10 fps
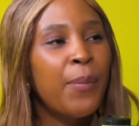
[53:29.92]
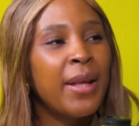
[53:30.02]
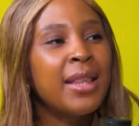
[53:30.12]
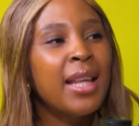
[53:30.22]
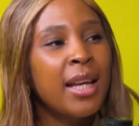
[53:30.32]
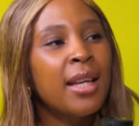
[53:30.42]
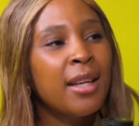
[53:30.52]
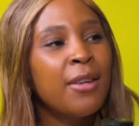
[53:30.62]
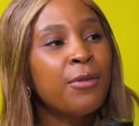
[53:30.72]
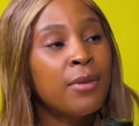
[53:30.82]
but they
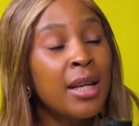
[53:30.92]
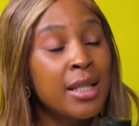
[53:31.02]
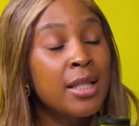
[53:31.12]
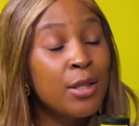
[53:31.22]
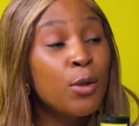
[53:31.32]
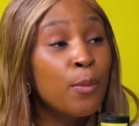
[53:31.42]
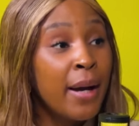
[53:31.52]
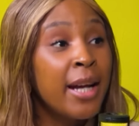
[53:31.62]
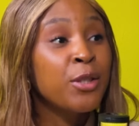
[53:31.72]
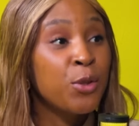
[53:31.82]
if they're
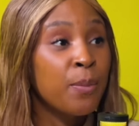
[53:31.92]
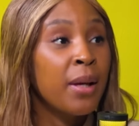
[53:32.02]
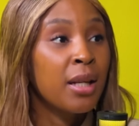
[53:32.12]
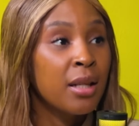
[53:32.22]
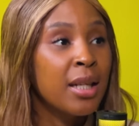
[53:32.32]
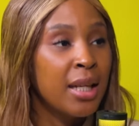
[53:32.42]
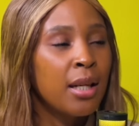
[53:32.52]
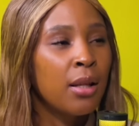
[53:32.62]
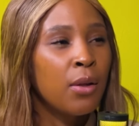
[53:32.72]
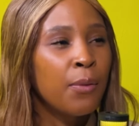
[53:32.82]
determined to make a
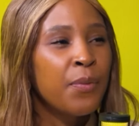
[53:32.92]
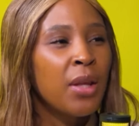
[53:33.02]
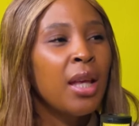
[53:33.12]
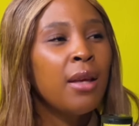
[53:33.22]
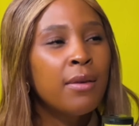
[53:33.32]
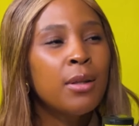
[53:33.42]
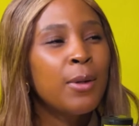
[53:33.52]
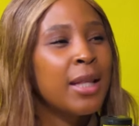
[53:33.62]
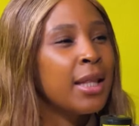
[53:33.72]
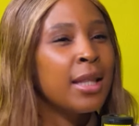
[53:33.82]
kill, even
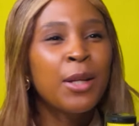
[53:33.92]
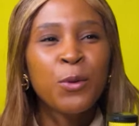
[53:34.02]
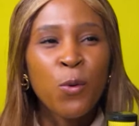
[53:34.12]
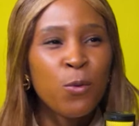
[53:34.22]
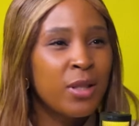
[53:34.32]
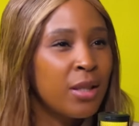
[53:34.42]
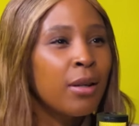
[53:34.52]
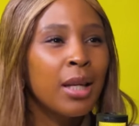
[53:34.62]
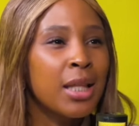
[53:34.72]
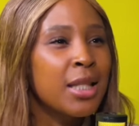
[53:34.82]
when they know Kuti,
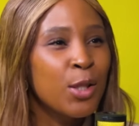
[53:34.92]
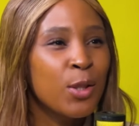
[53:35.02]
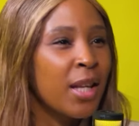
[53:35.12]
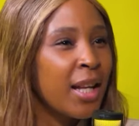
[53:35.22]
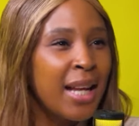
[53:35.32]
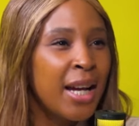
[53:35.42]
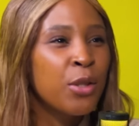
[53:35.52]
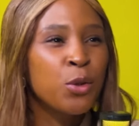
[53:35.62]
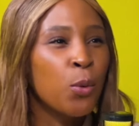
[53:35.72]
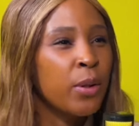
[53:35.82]
okay, this is their lions